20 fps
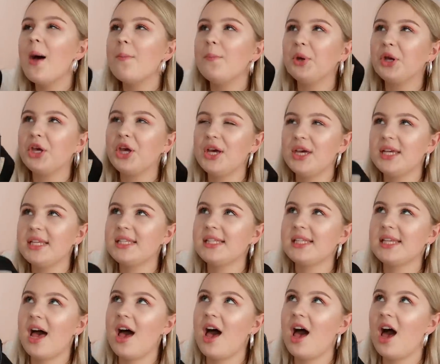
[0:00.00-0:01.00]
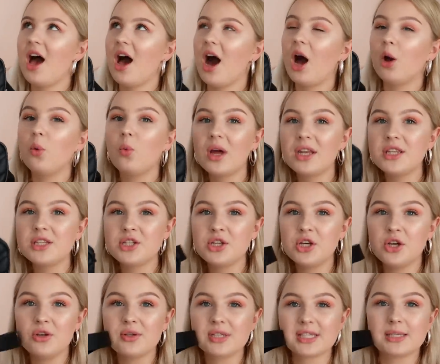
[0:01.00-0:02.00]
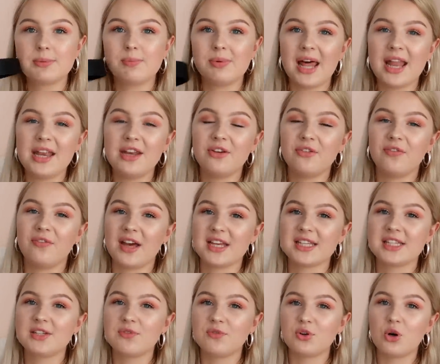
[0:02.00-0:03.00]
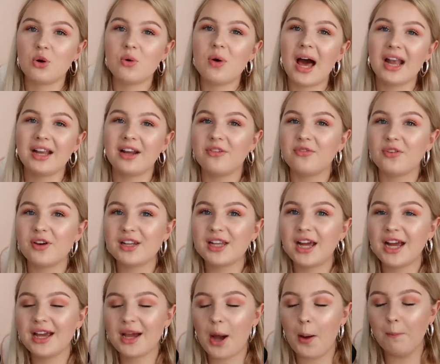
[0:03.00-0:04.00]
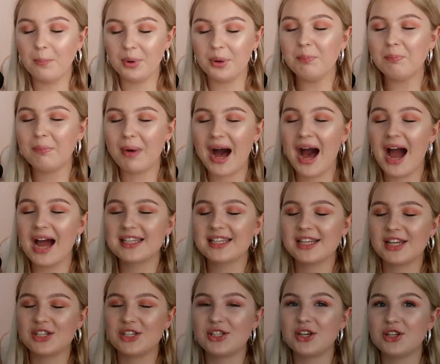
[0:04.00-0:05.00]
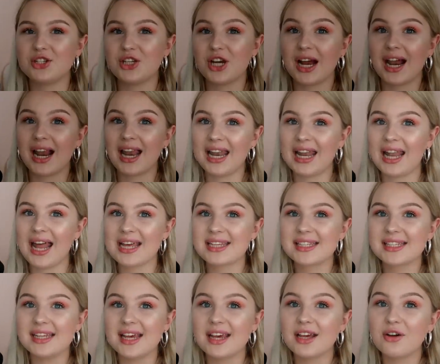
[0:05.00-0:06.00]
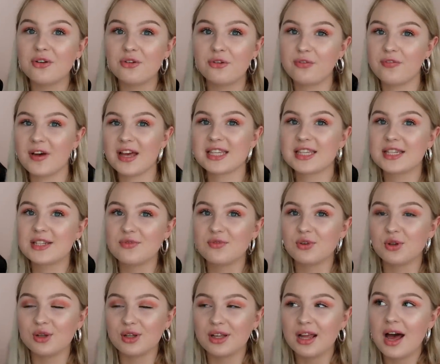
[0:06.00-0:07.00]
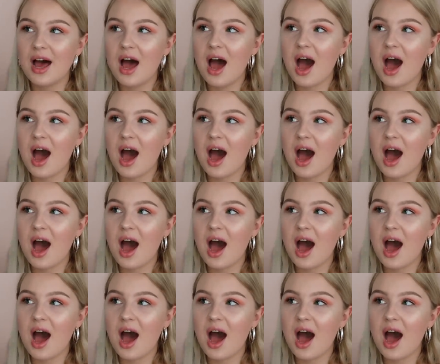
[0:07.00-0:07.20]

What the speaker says: because I went to Splendor Festival and I feel like bum bags are such a classic festival